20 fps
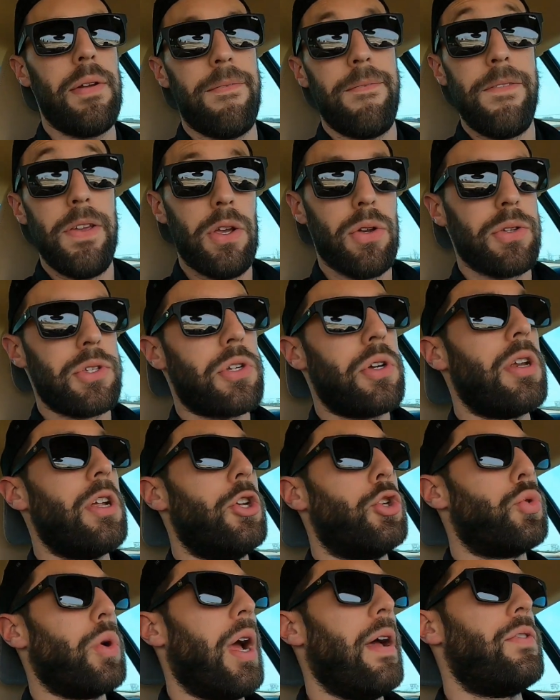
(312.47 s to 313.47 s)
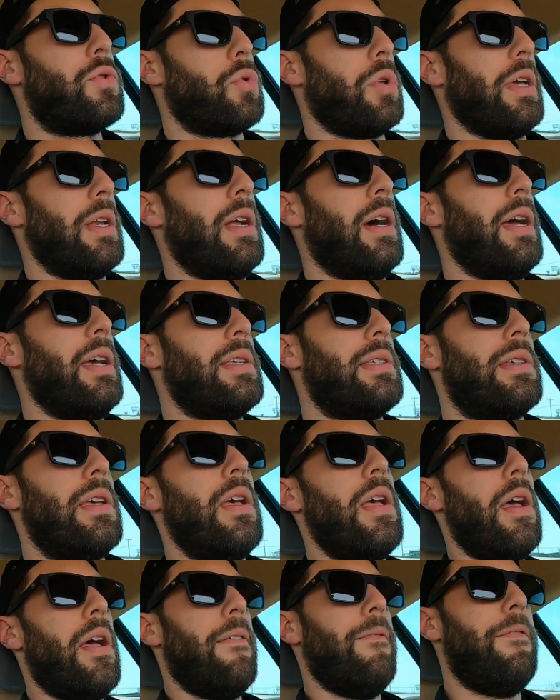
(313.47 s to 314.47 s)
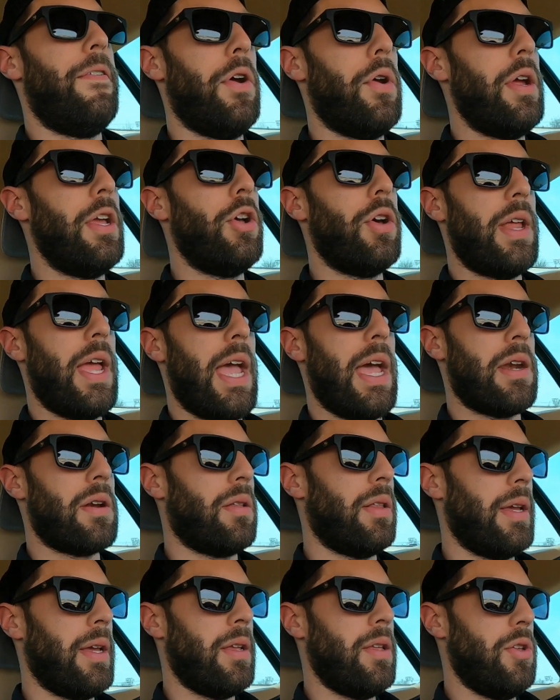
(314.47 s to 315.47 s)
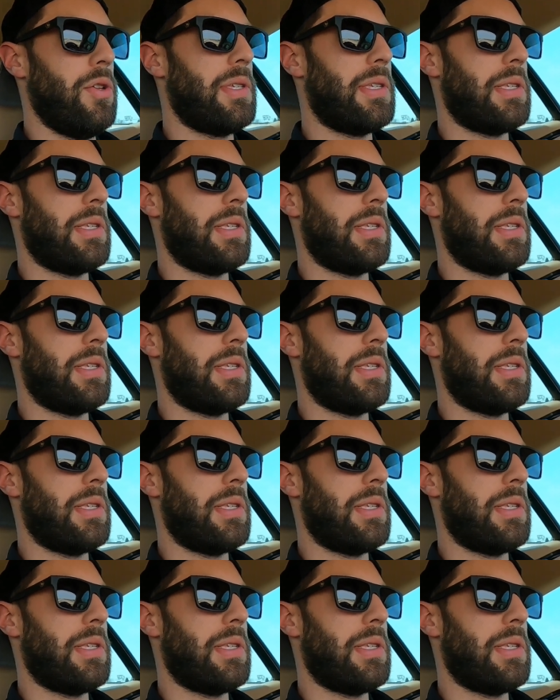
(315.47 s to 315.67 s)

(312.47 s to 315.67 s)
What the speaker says: it feels good, it drives really nice. Very good handling. You